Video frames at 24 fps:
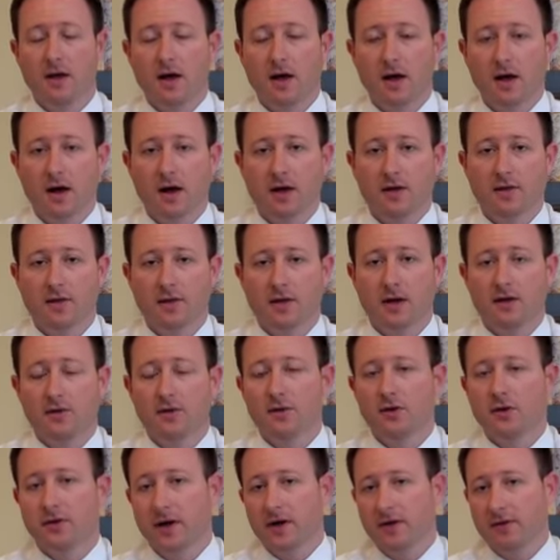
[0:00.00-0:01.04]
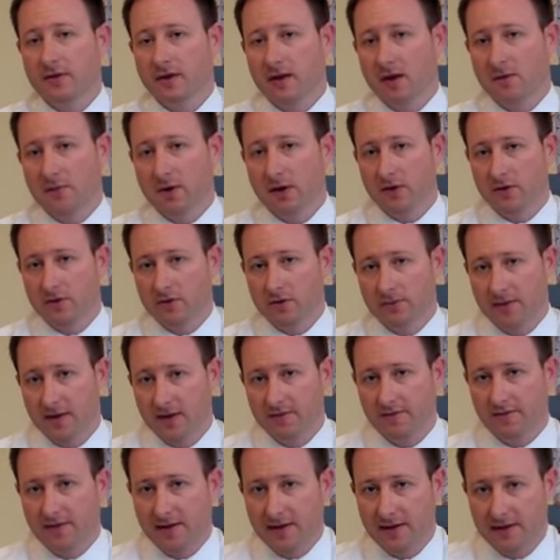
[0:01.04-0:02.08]
The other great thing about
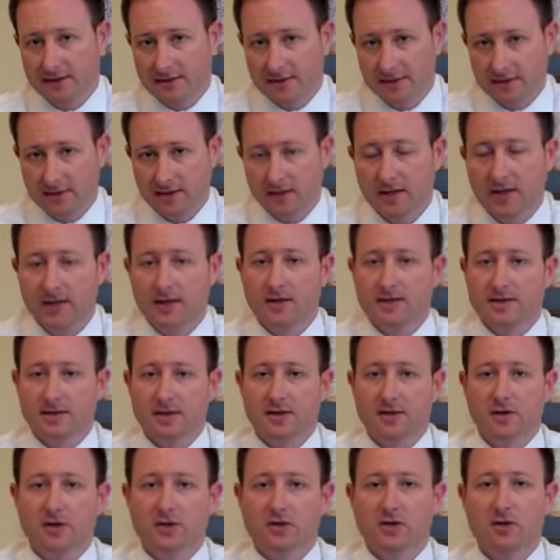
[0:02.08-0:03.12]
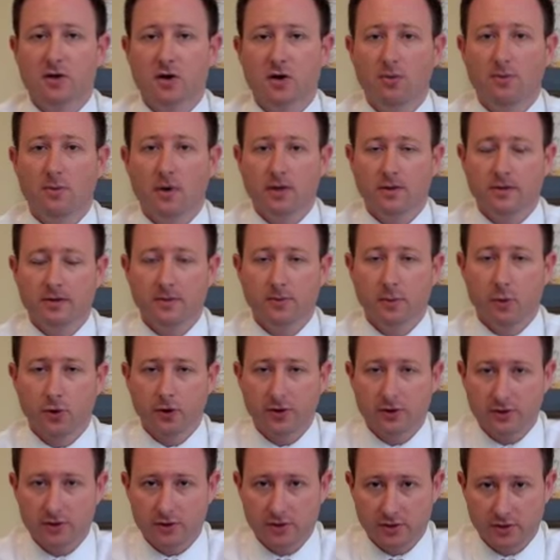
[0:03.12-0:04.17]
HomePath financing is that there is no monthly
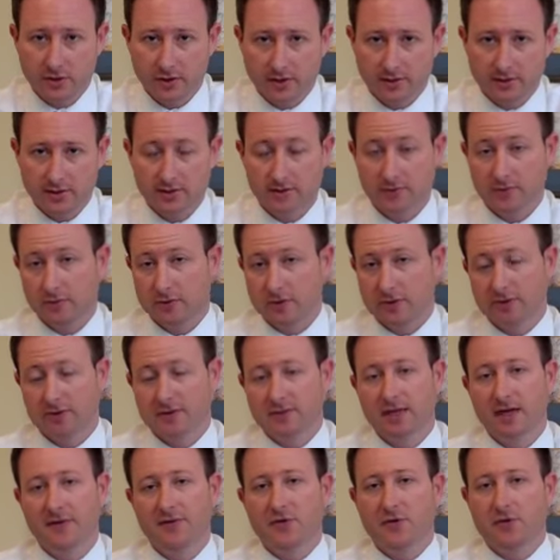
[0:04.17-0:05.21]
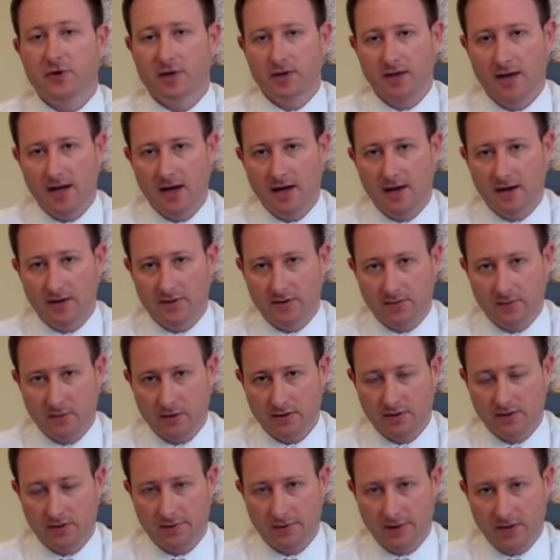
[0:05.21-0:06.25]
mortgage insurance, which can save you a lot on your
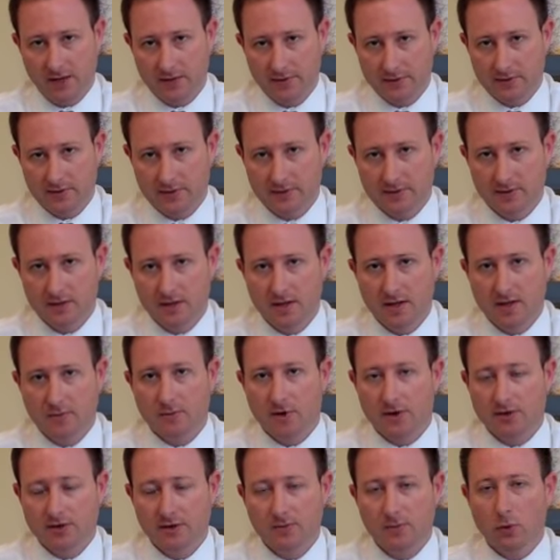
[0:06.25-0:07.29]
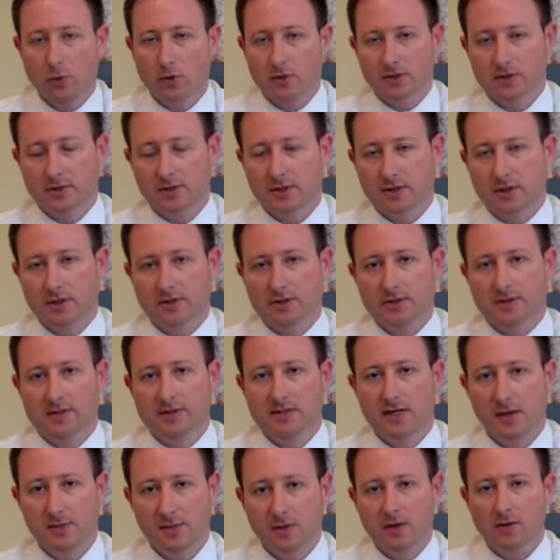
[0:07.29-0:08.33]
monthly payments. Monthly mortgage insurance is
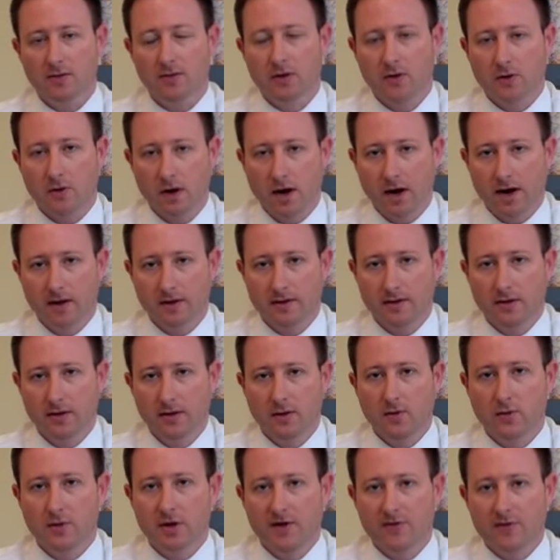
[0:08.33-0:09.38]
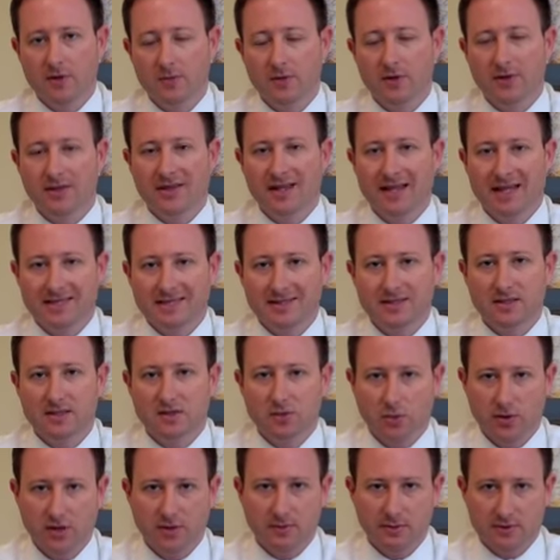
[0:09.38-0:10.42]
typically required whenever you put less than
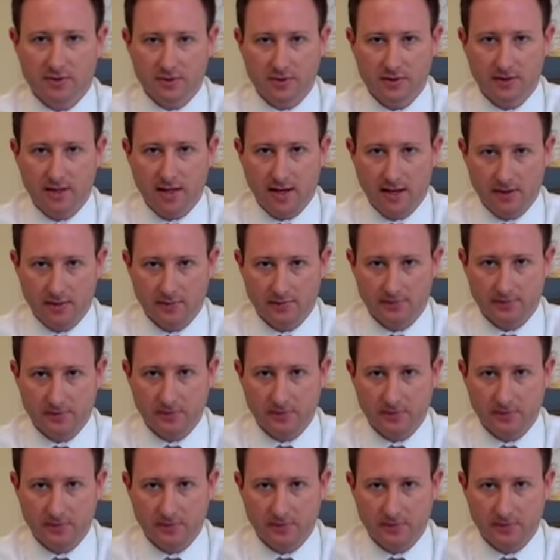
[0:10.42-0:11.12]
20% down.